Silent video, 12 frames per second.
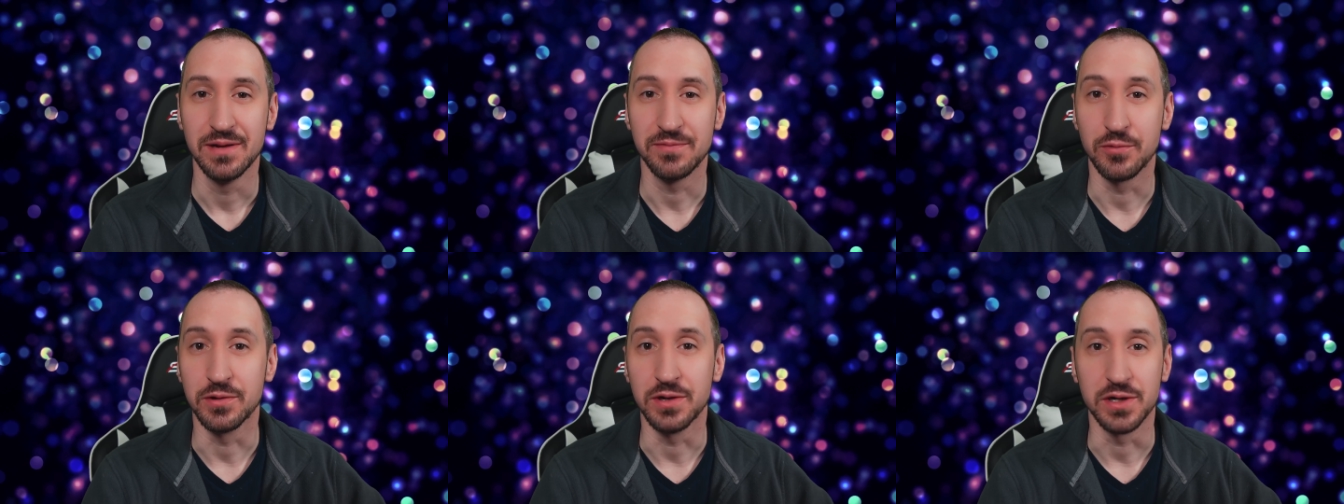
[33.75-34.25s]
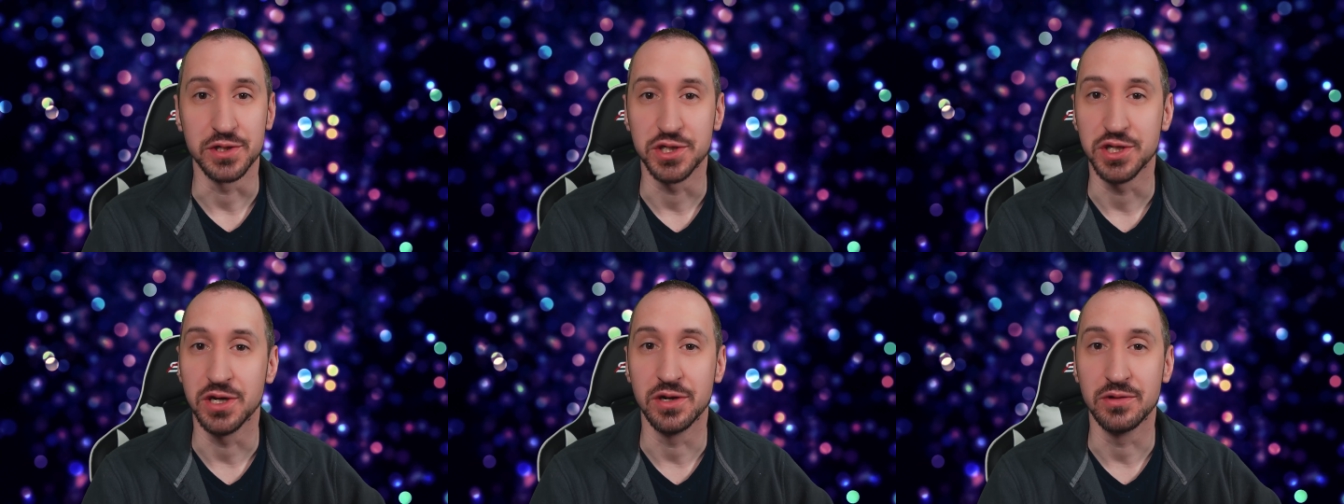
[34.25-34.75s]
for a
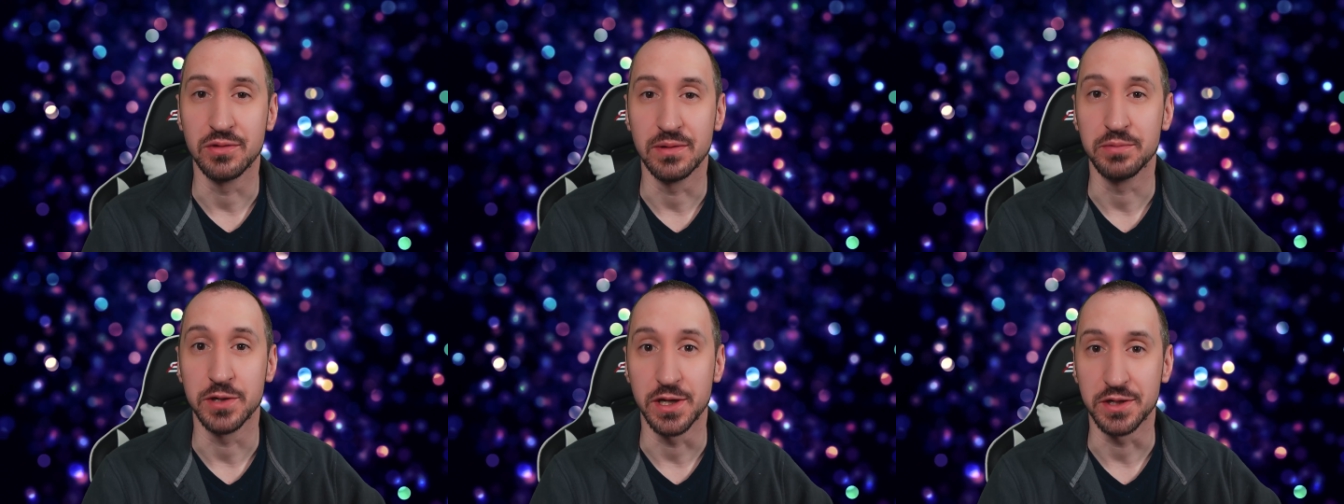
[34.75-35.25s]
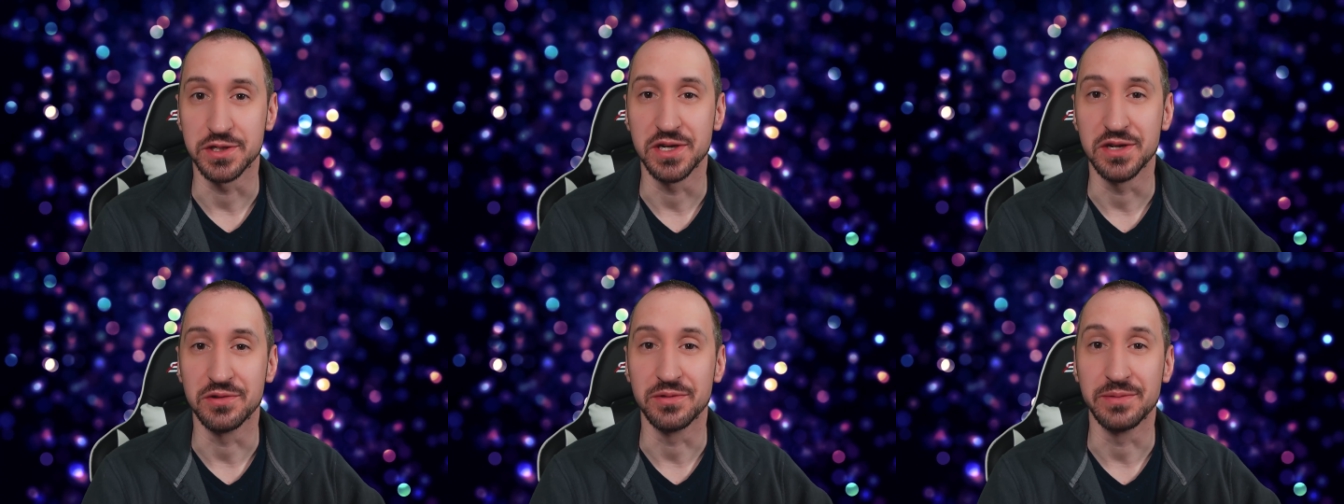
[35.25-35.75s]
show or production
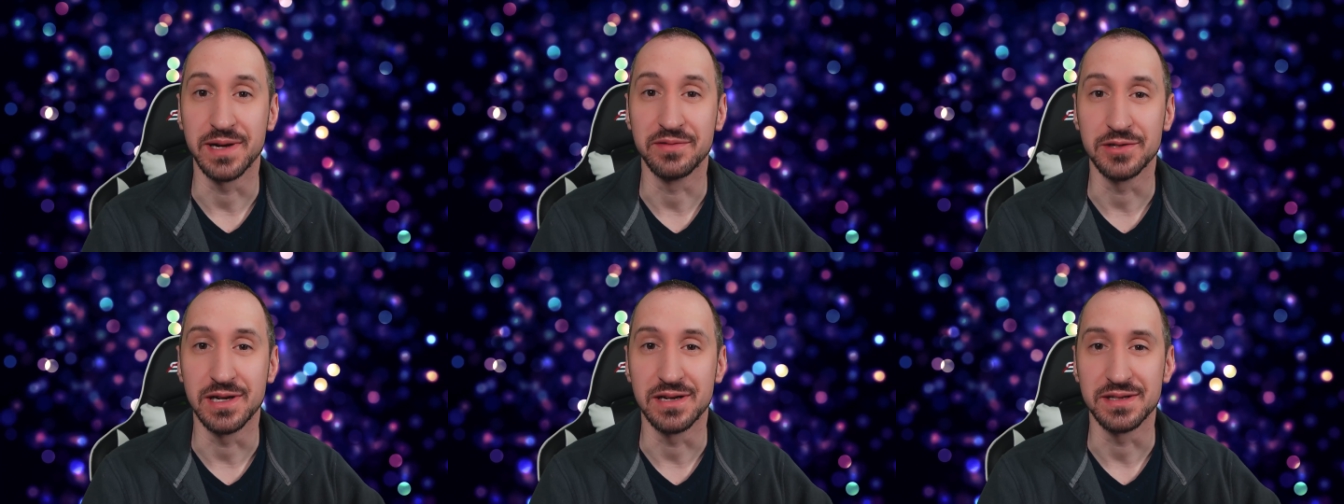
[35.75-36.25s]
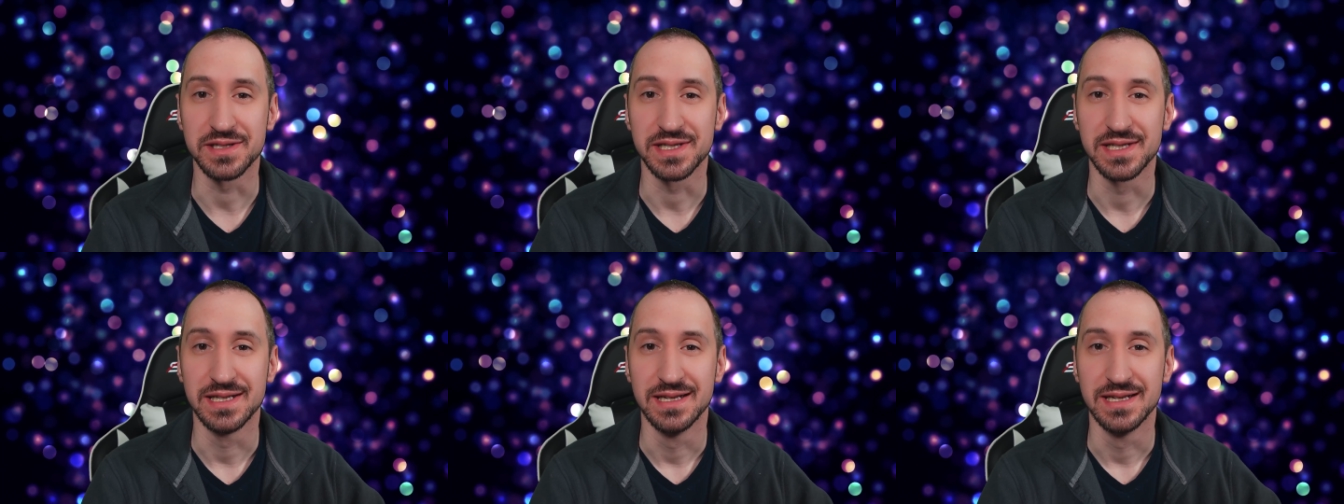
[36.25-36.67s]
or whatever else.